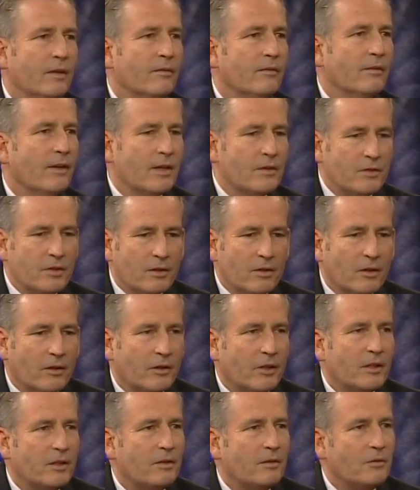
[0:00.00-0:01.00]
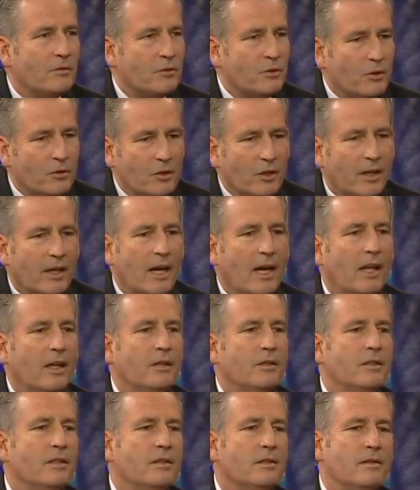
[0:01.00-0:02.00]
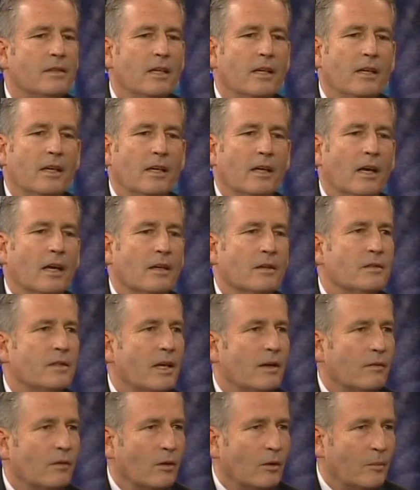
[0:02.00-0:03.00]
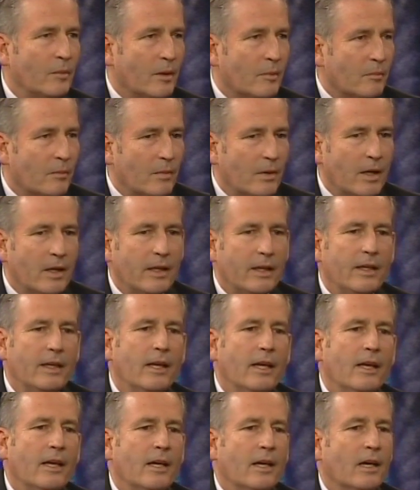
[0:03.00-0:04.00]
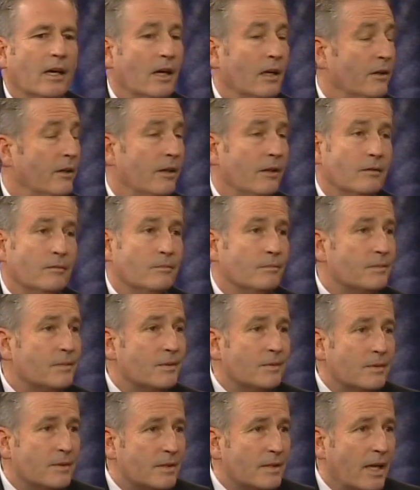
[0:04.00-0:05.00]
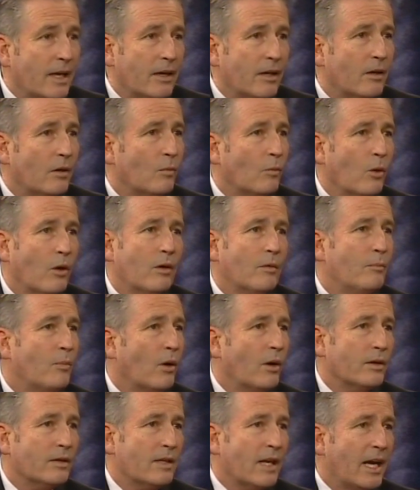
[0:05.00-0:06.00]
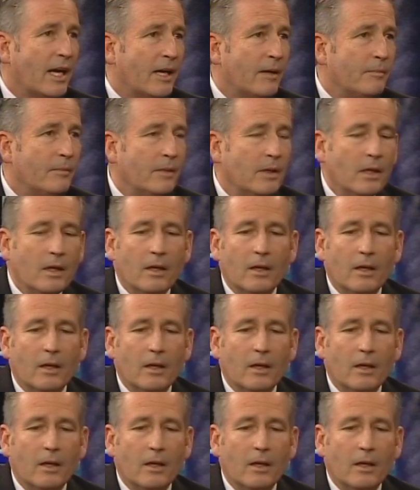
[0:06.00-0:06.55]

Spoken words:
invest in our junior colleges, save a little bit of money. You can stay here and work part-time.